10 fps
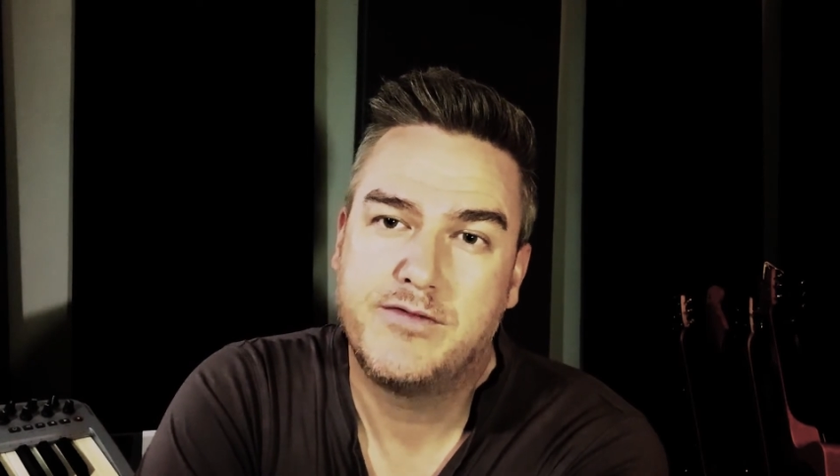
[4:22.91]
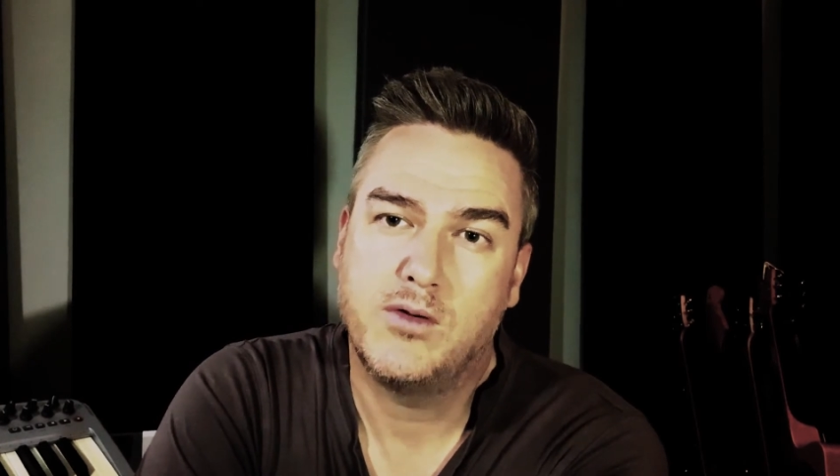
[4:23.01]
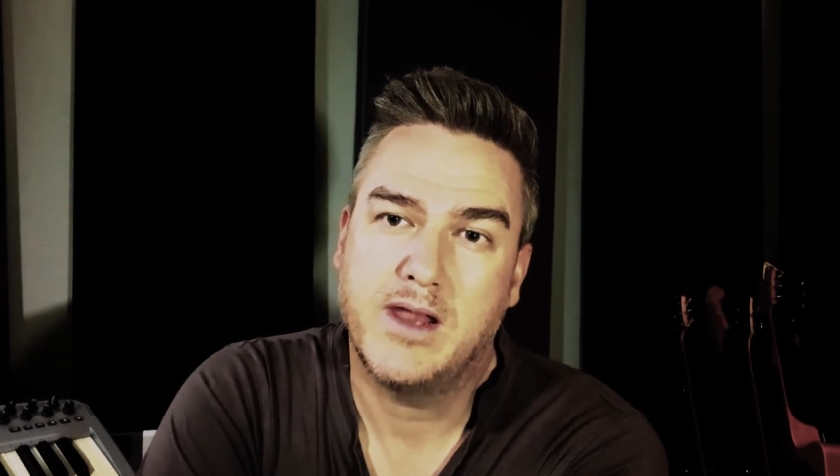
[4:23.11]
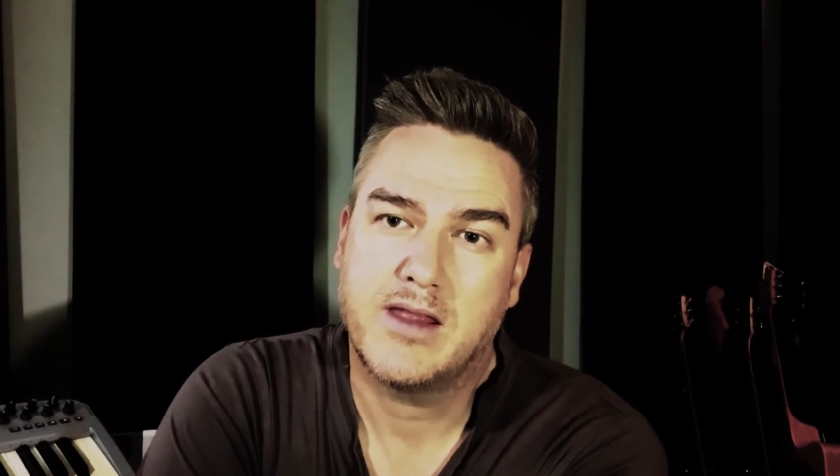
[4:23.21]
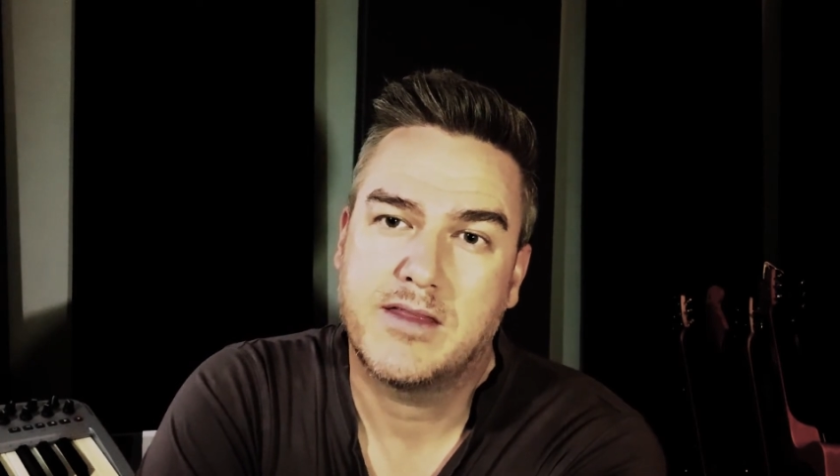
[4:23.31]

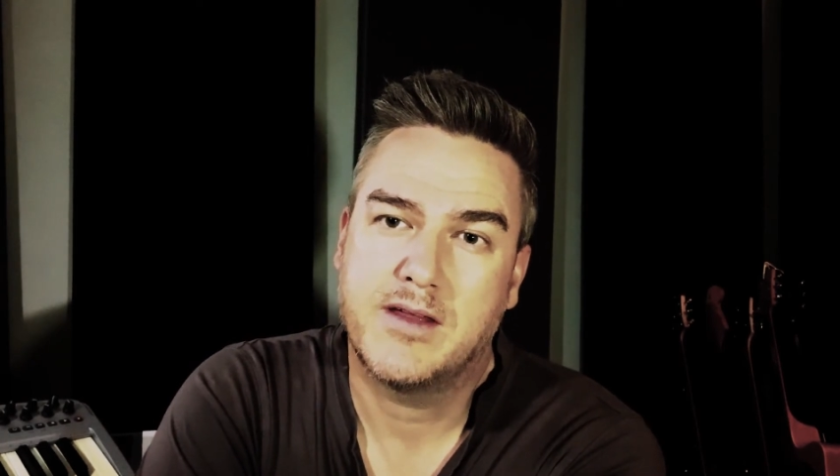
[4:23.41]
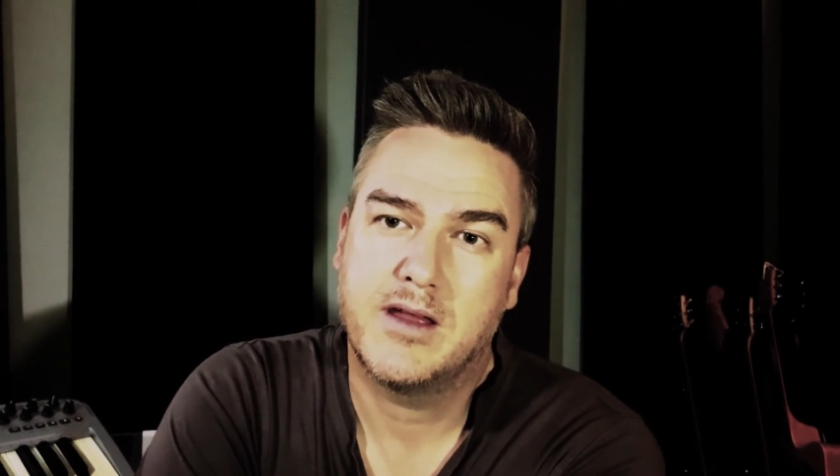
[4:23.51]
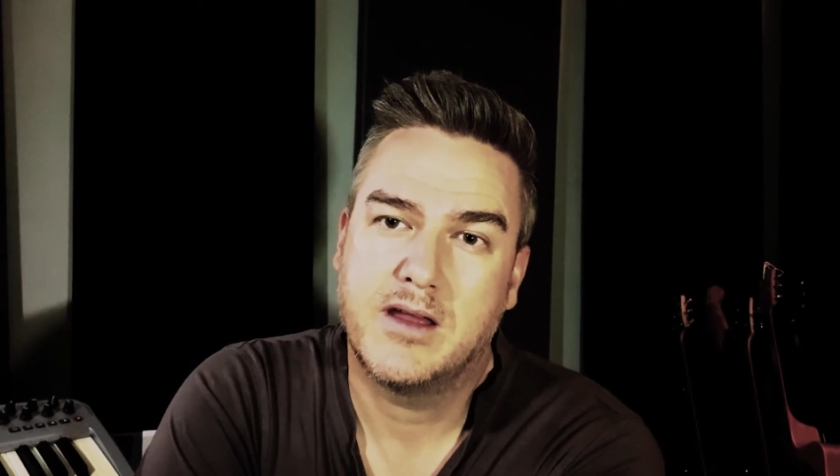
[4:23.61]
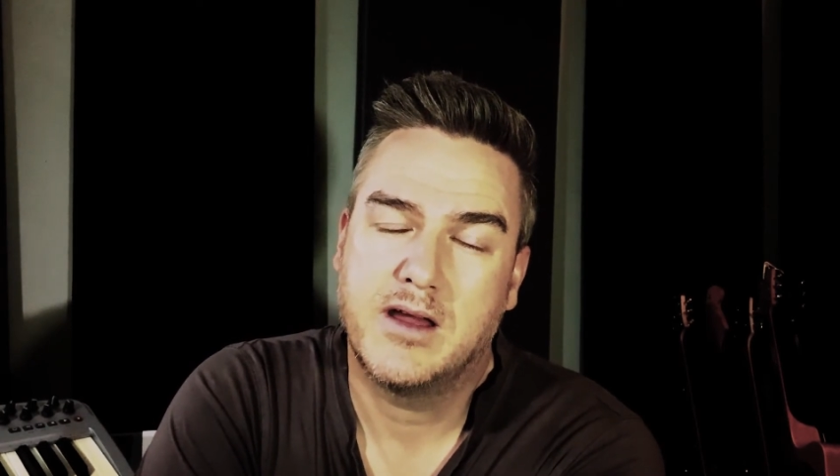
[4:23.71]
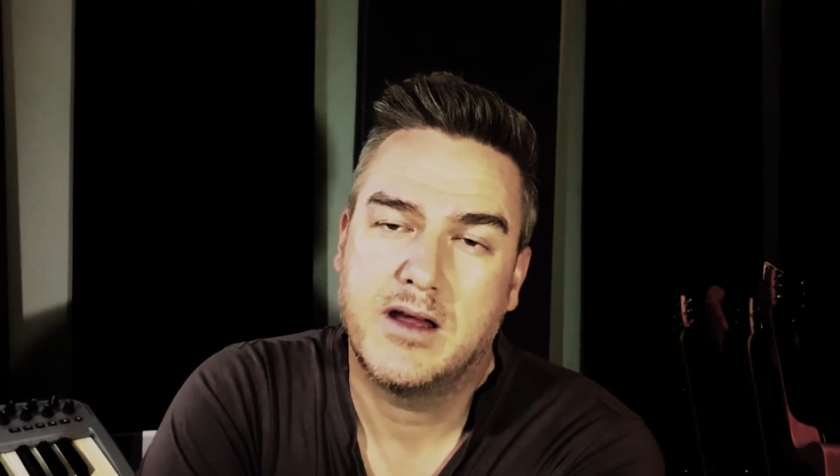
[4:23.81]
full-length
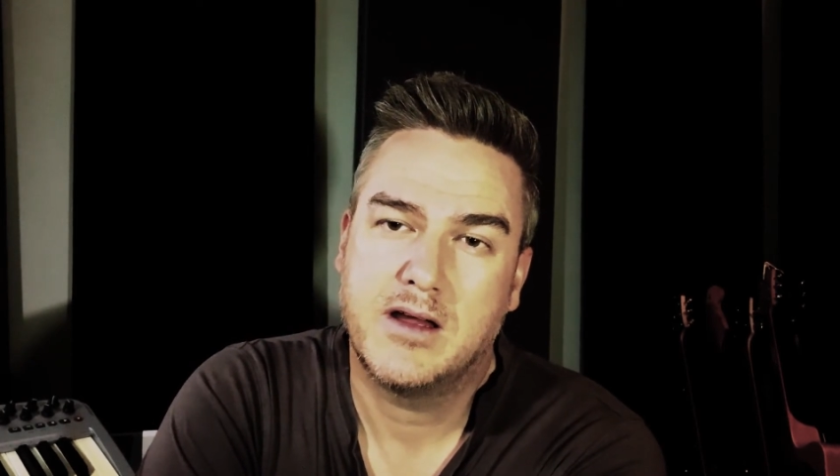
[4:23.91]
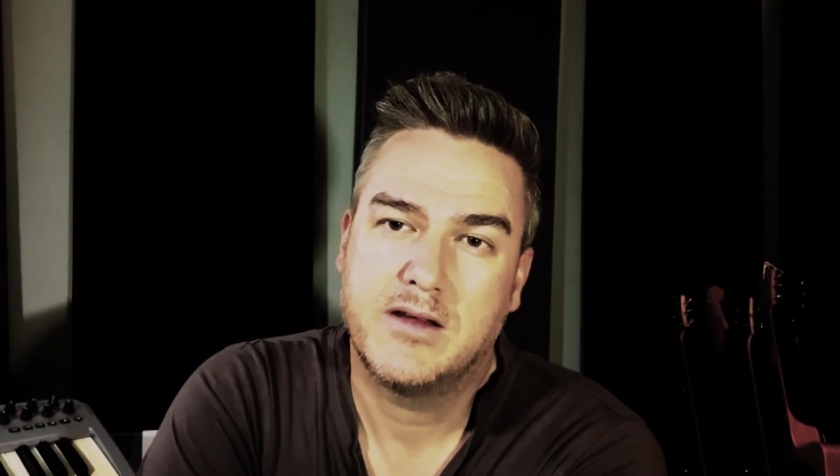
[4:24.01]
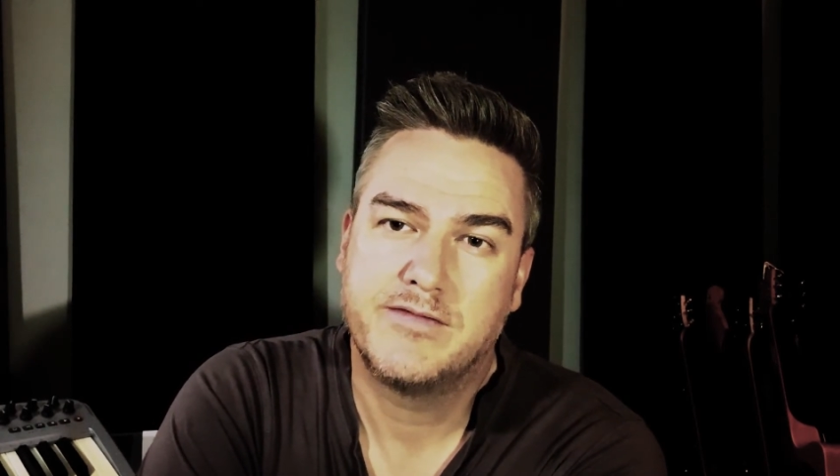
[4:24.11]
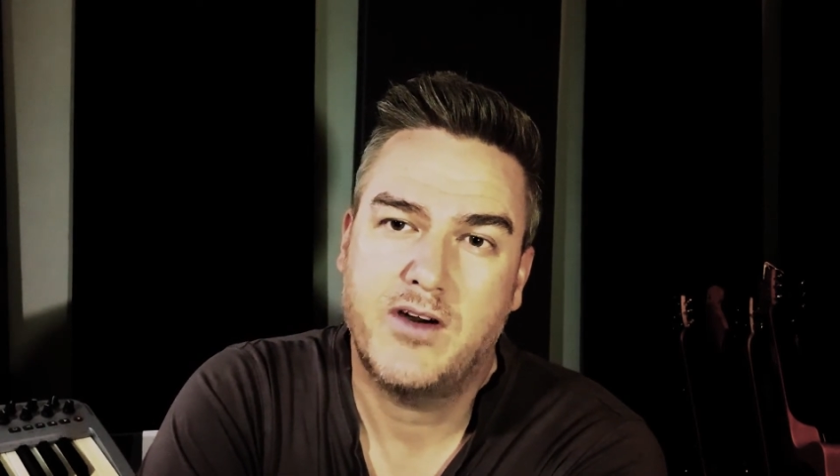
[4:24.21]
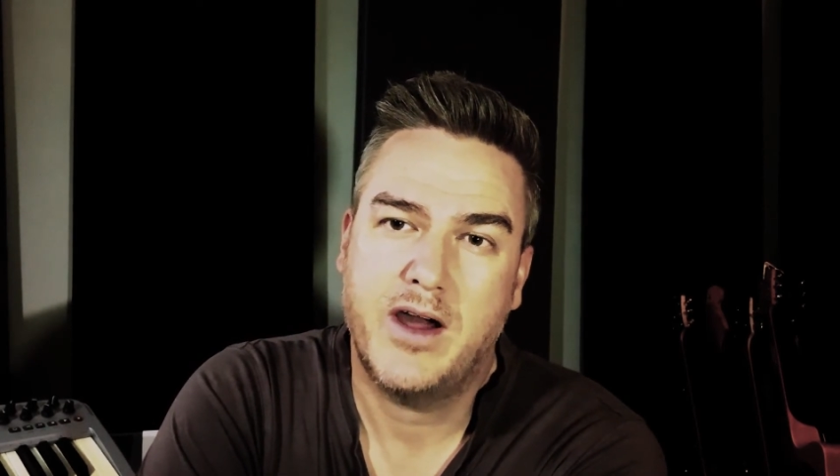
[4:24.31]

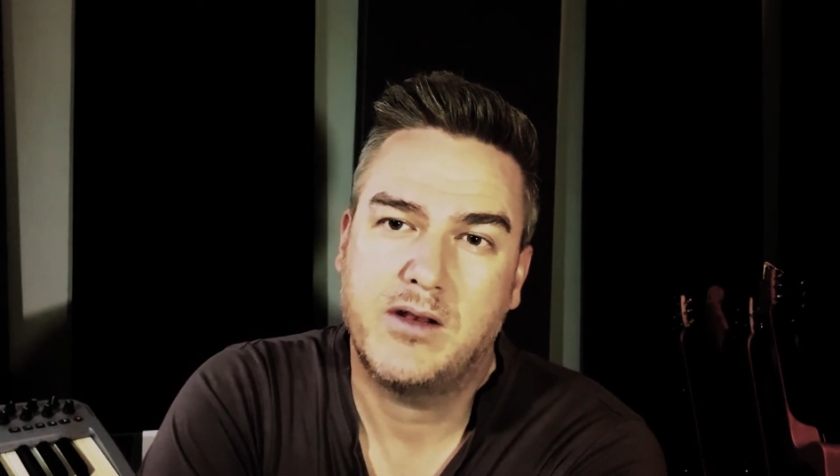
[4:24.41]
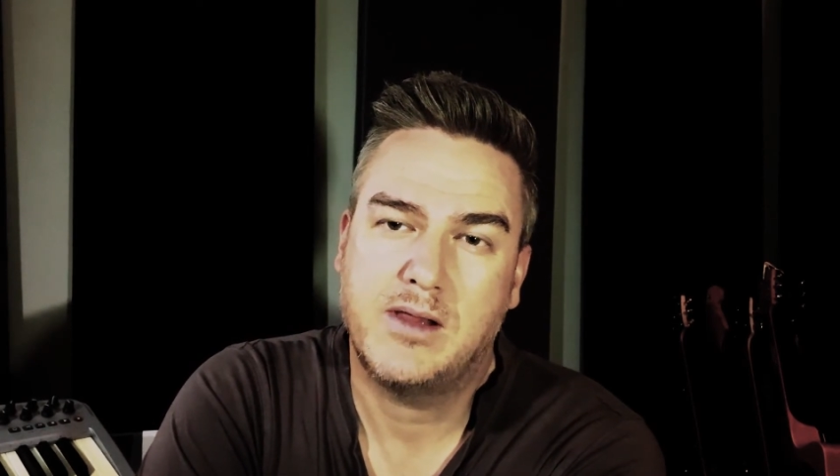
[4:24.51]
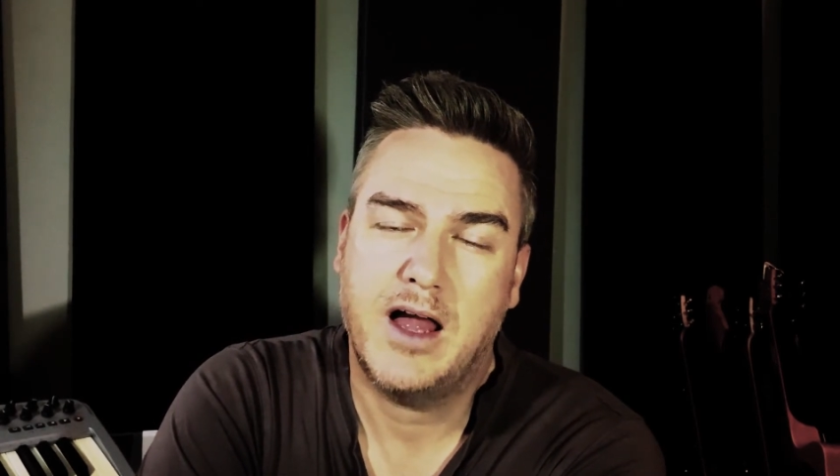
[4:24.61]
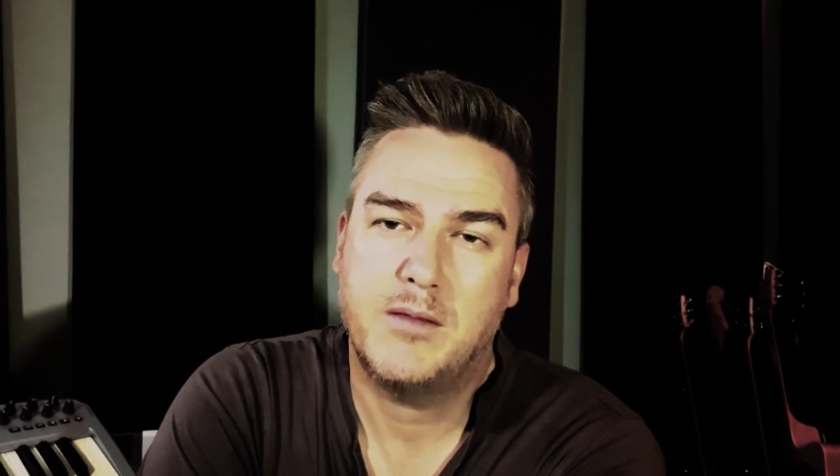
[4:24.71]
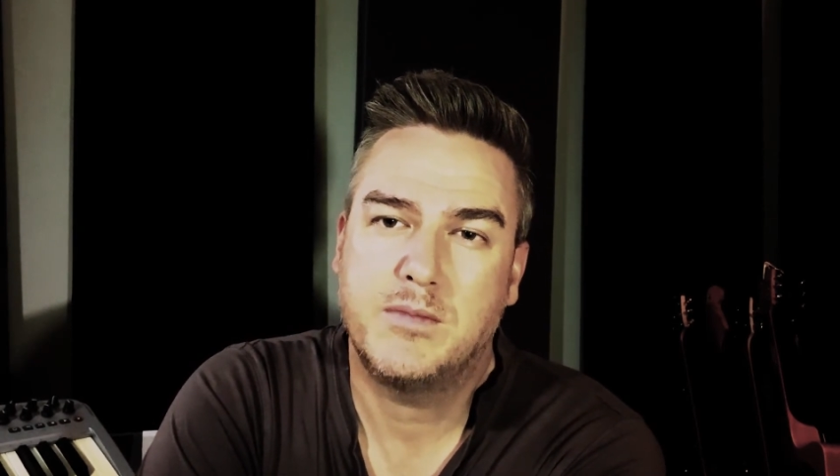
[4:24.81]

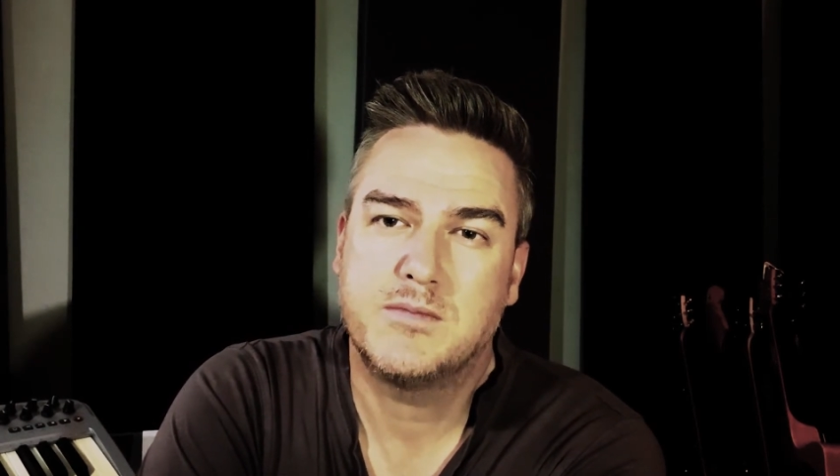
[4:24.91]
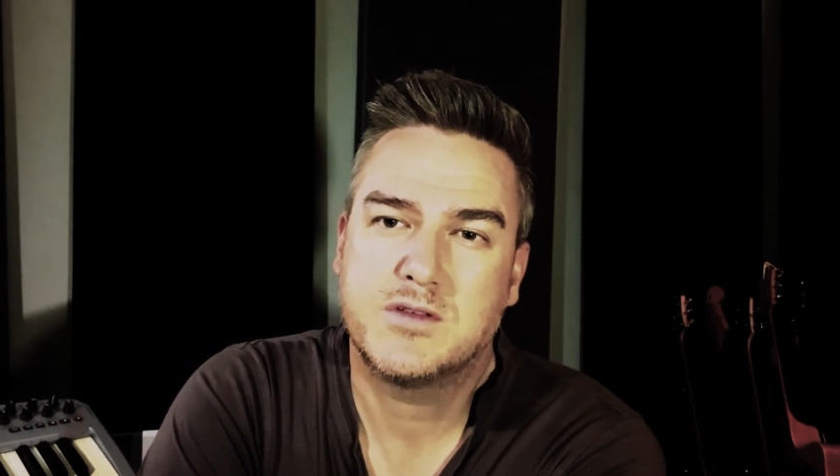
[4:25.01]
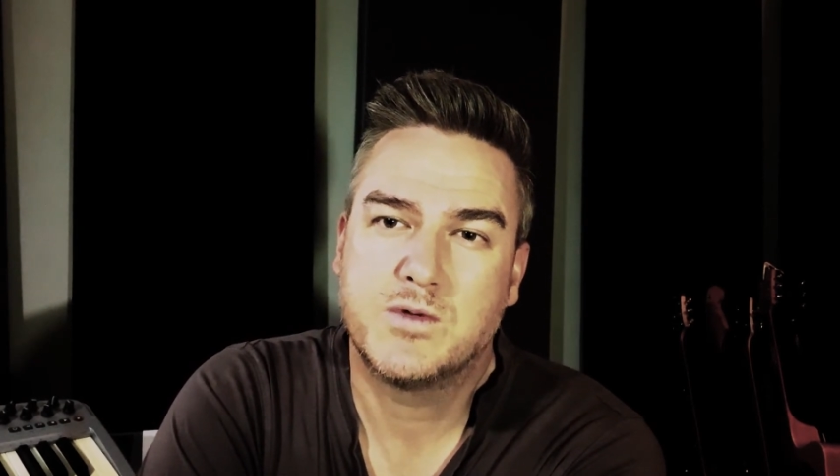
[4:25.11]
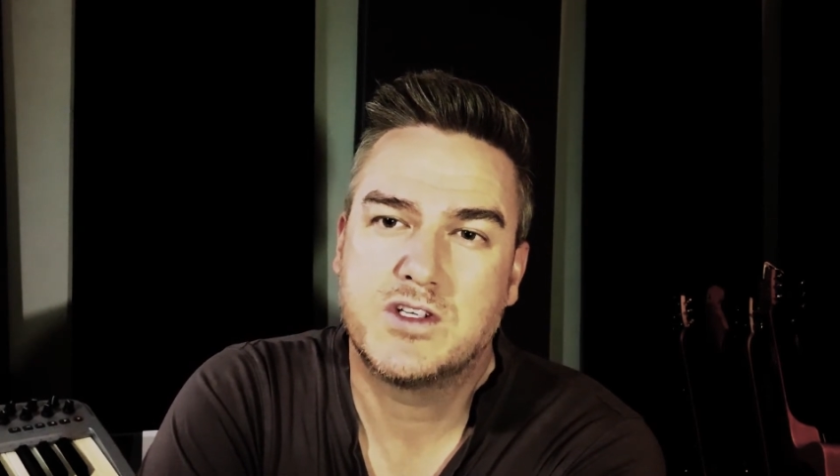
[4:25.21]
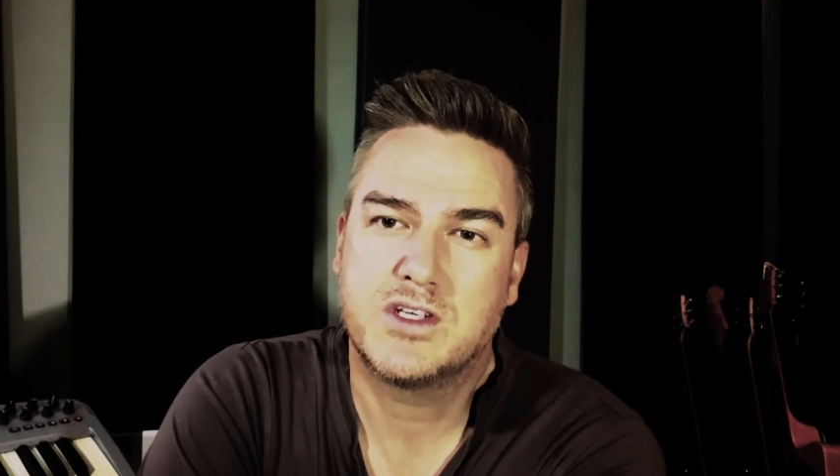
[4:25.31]
vinyl albums,